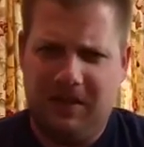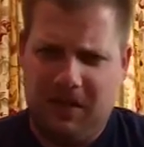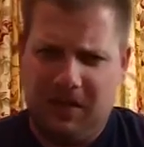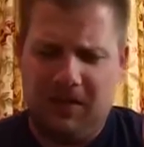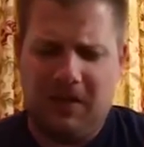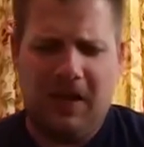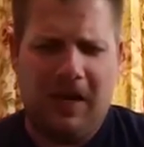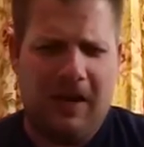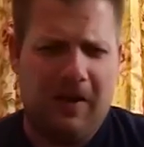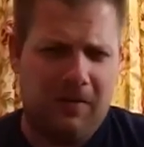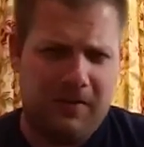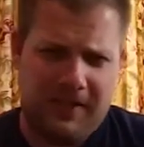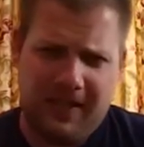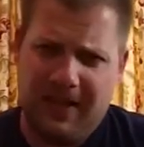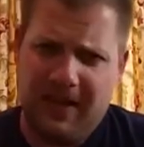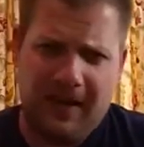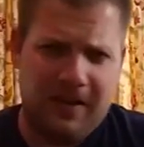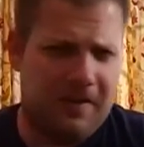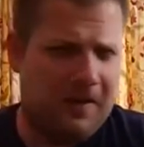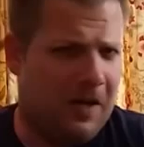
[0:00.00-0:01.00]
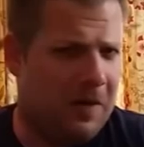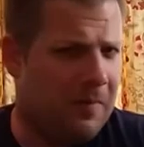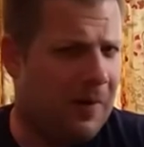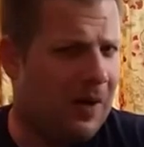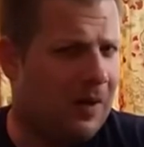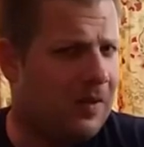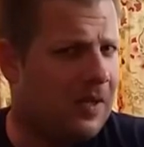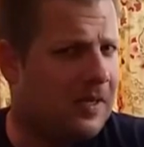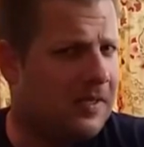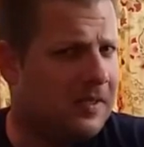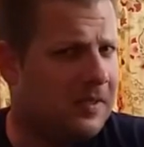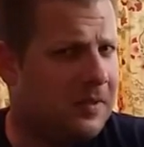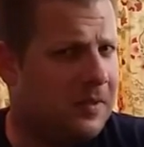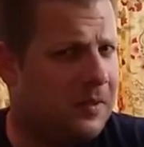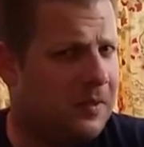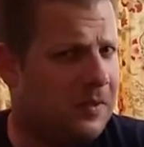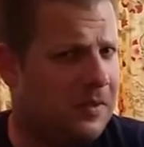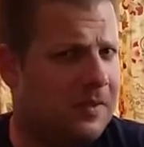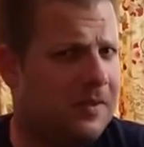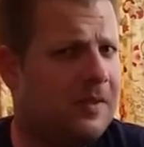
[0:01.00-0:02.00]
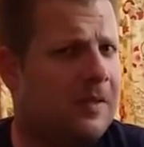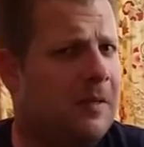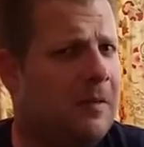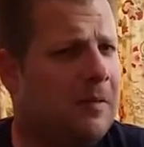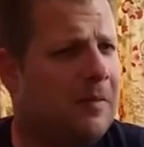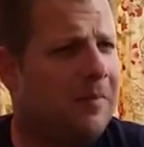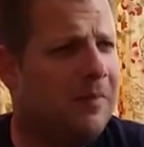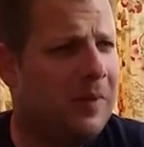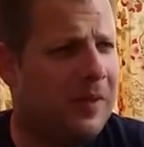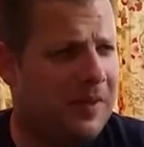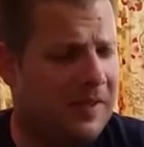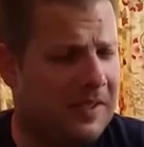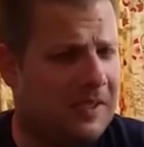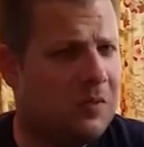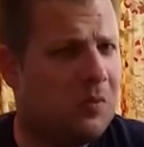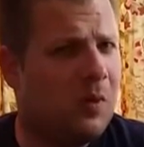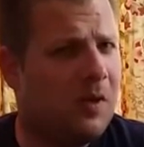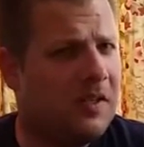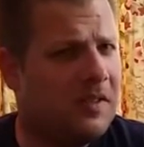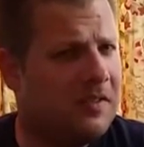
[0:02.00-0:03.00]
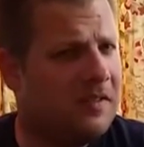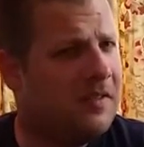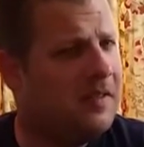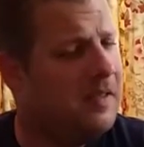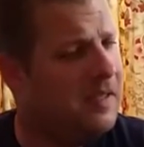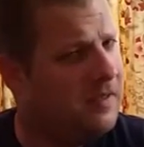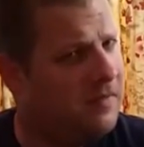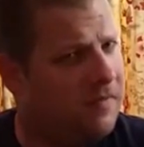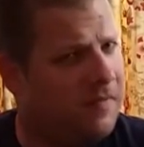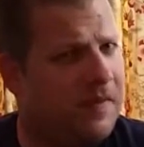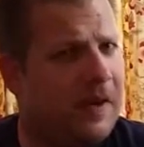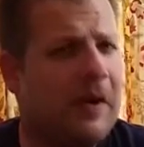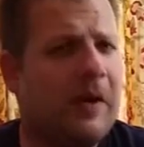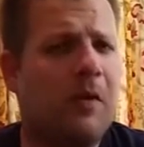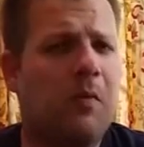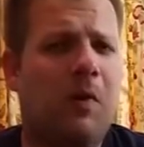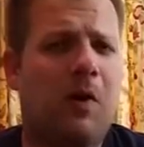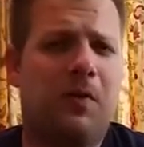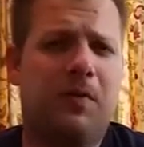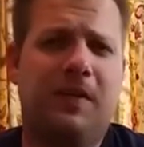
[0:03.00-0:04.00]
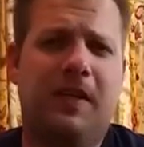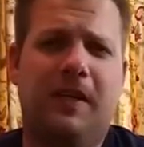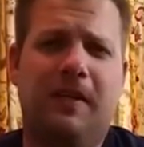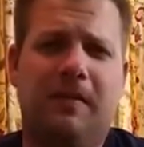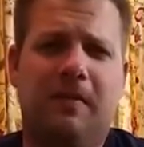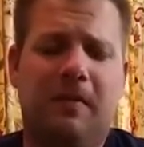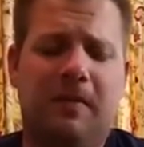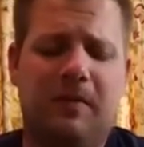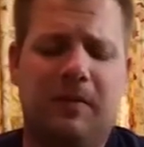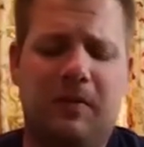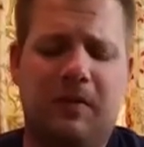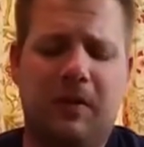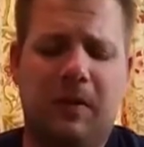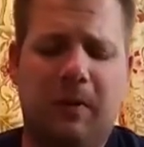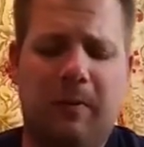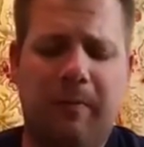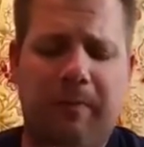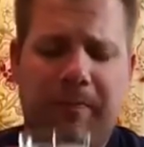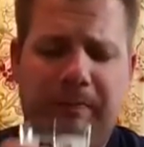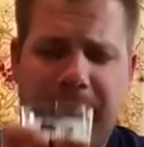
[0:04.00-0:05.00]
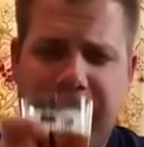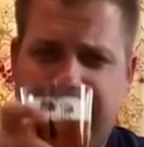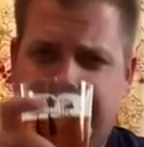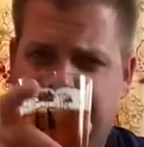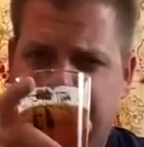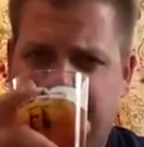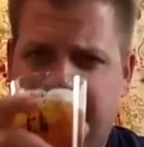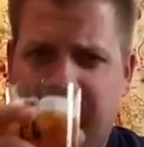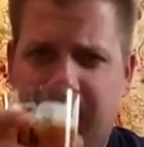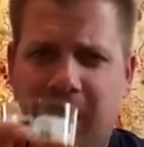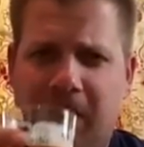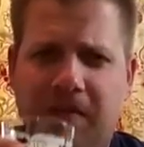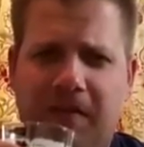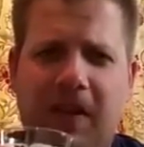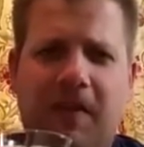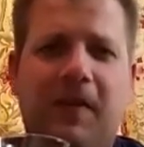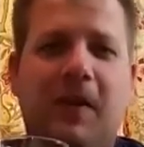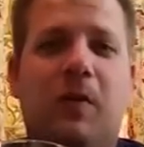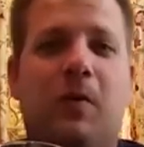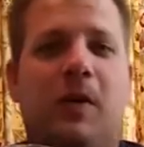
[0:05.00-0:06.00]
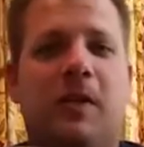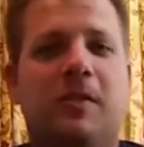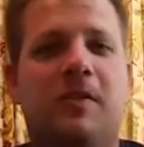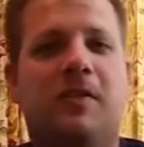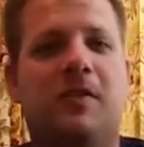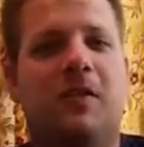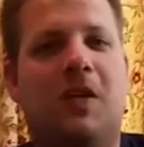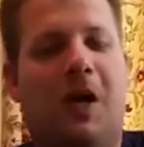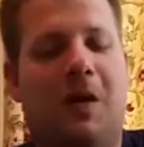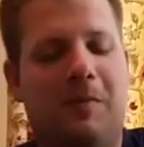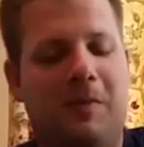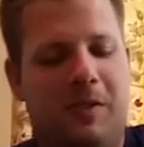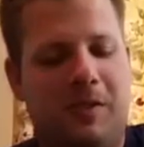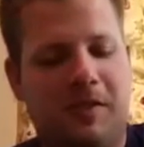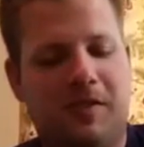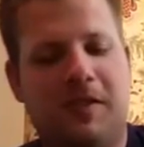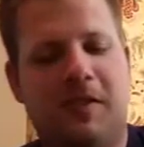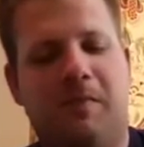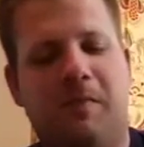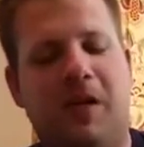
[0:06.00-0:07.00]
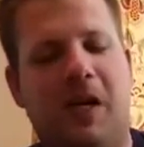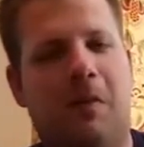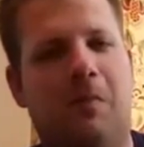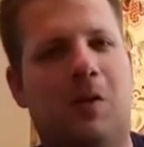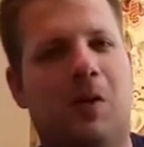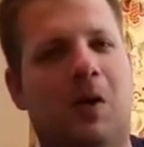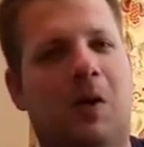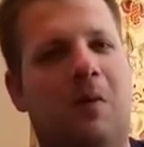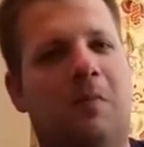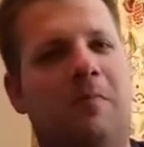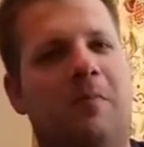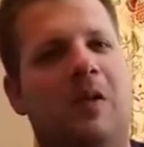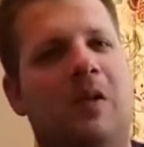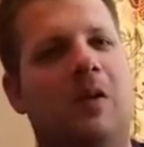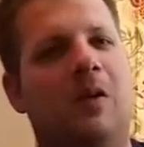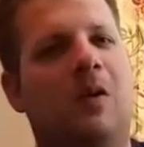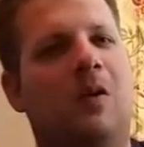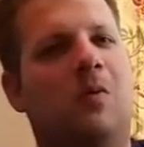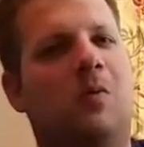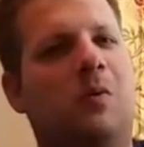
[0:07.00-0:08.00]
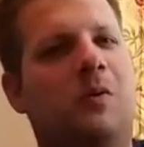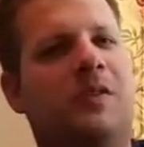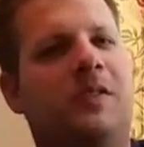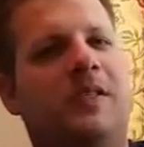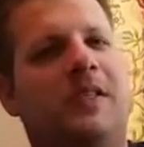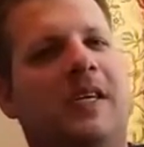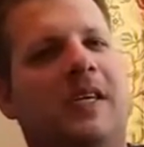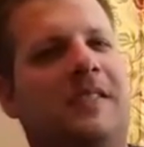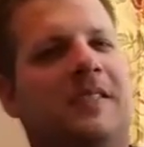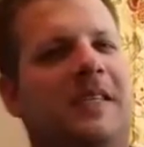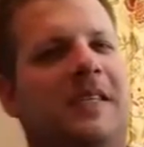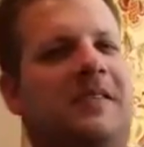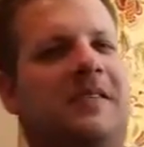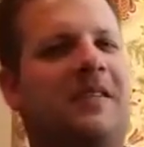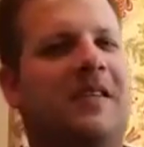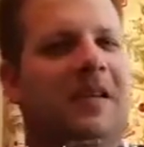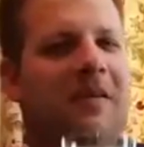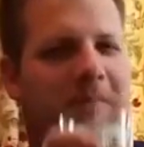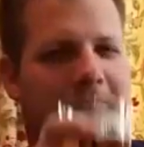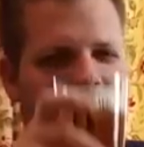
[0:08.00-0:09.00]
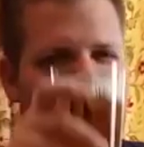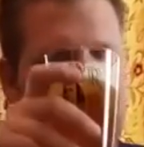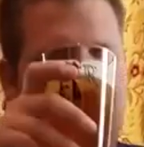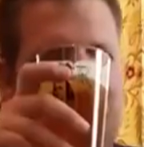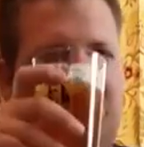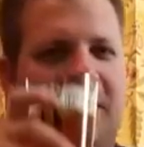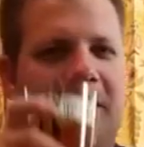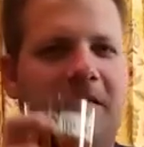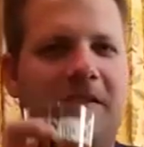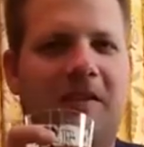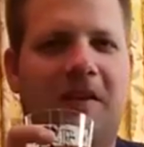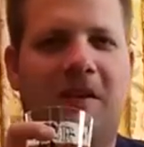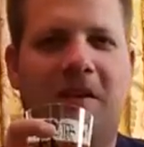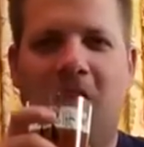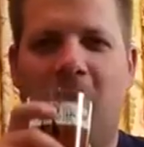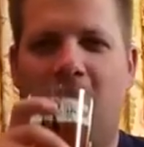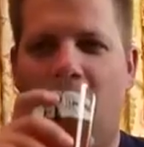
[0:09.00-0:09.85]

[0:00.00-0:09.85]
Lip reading: a lot of snoozes, but this one is very well done. So if you have any questions, comments, just leave them down below. We'll see you guys next time. Cheers.